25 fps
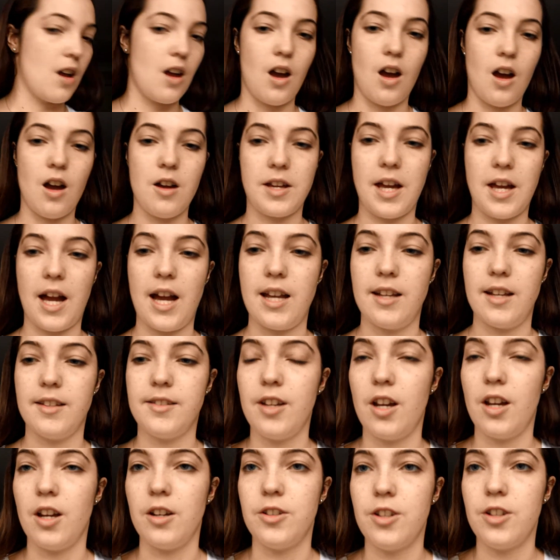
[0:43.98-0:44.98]
Okay,
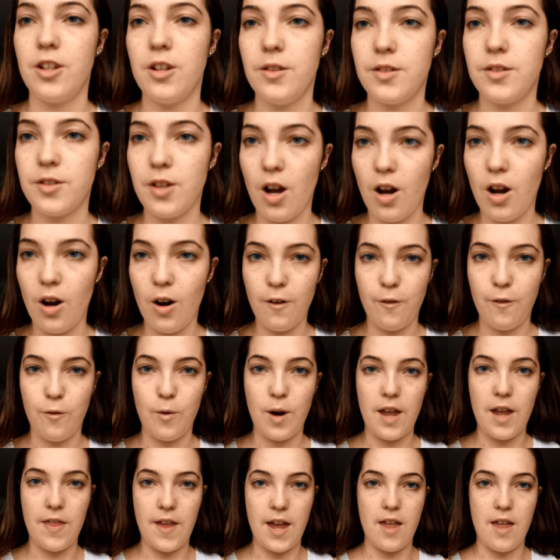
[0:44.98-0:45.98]
so to start off
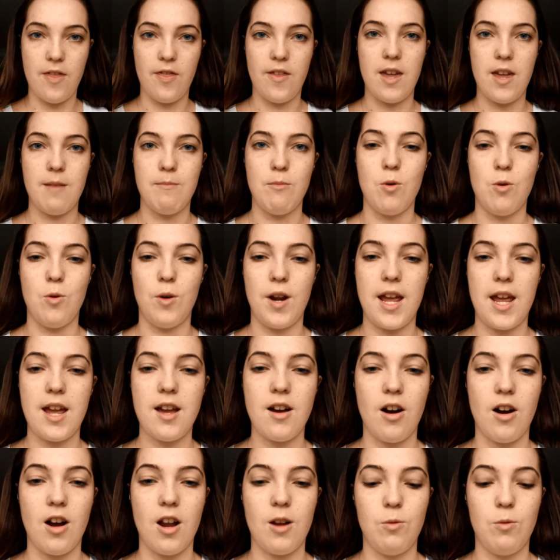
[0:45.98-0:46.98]
with in the morning,
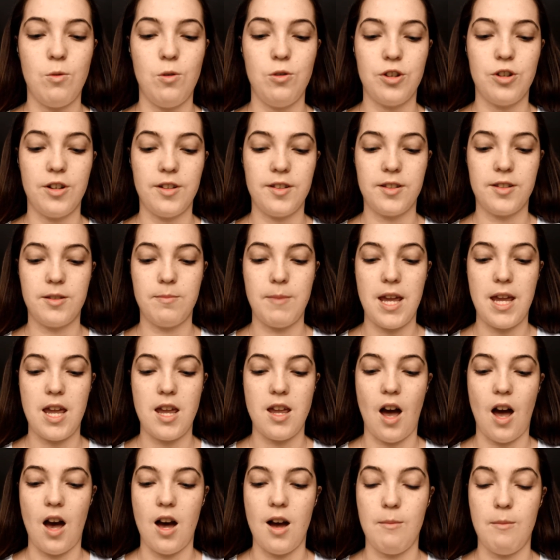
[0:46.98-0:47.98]
I will just be
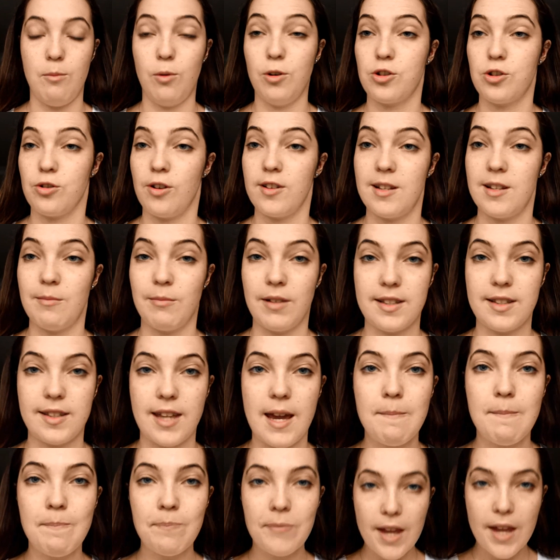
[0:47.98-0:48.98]
moisturising my
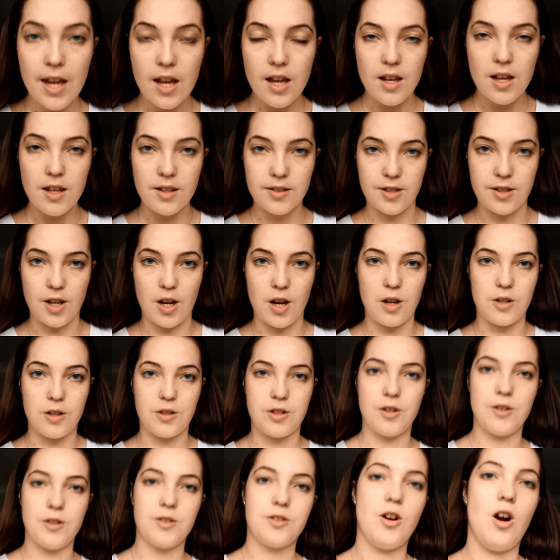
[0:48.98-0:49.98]
skin. So
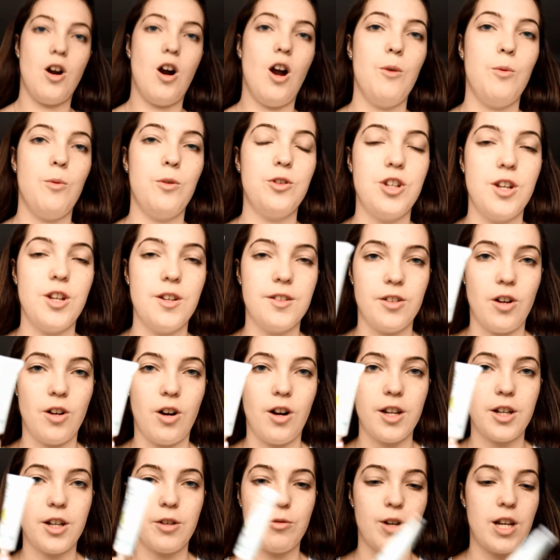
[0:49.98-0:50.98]
to start, I would use an
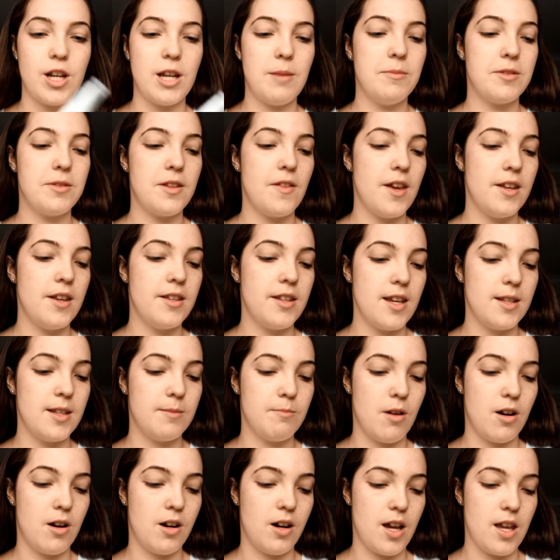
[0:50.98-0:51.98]
eye cream. So this is
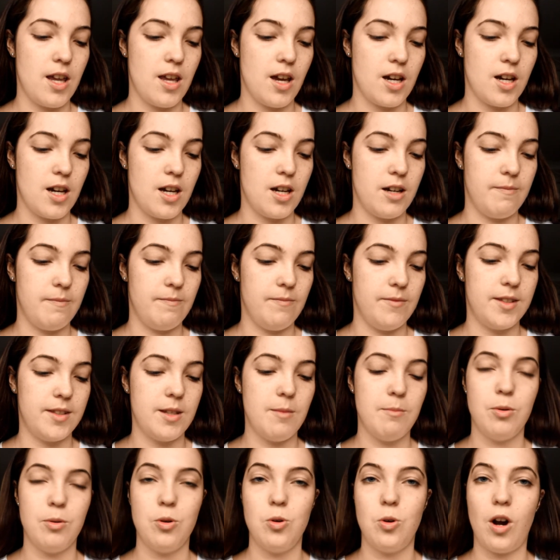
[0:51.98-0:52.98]
my
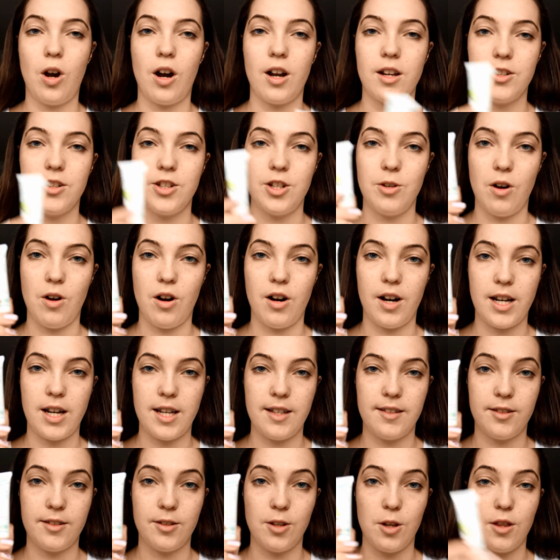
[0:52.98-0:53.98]
Simple Kind to
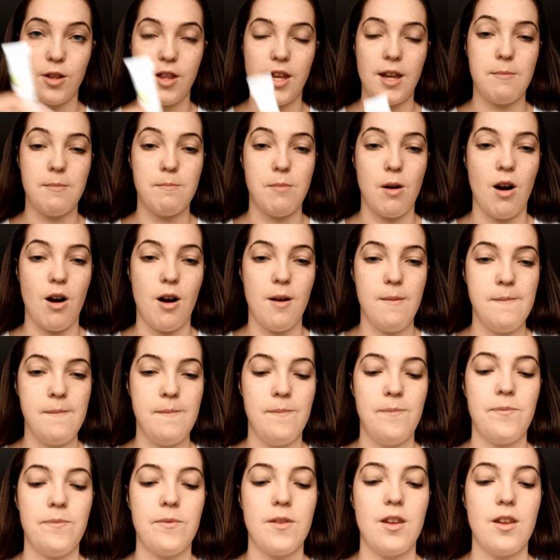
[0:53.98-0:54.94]
Eyes Soothing Balm.